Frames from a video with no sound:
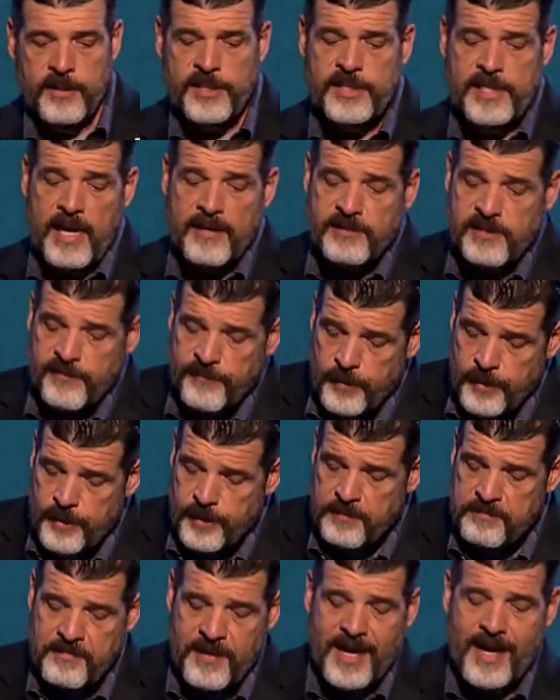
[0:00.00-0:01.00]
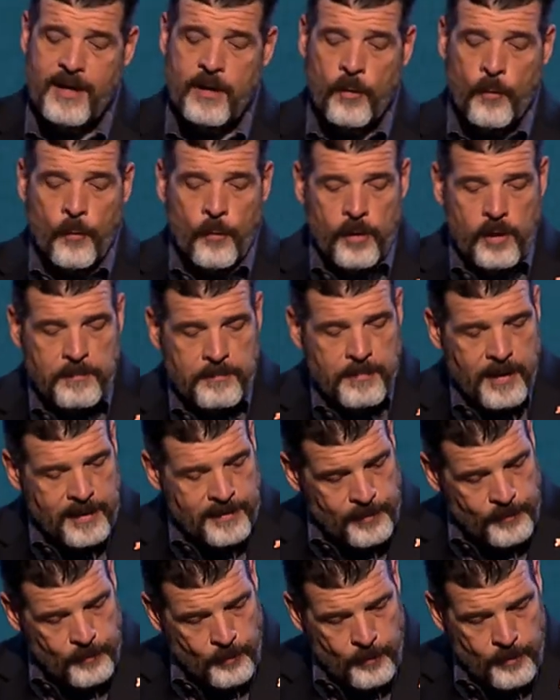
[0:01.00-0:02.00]
the steps of a good man are ordered by
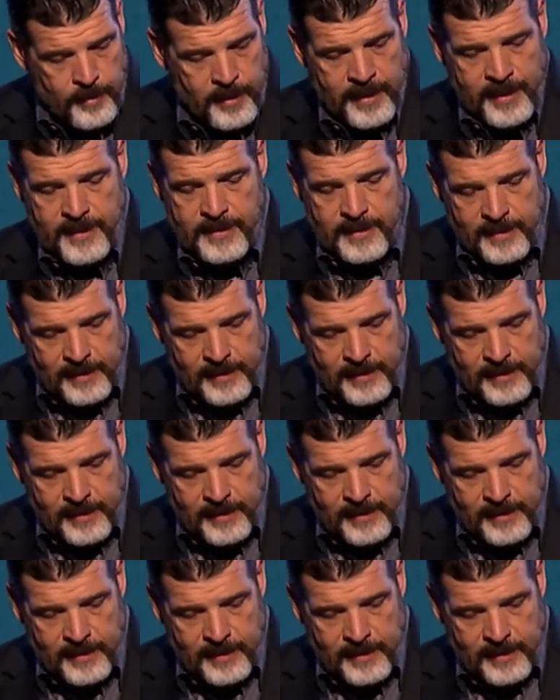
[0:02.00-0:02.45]
the Lord and he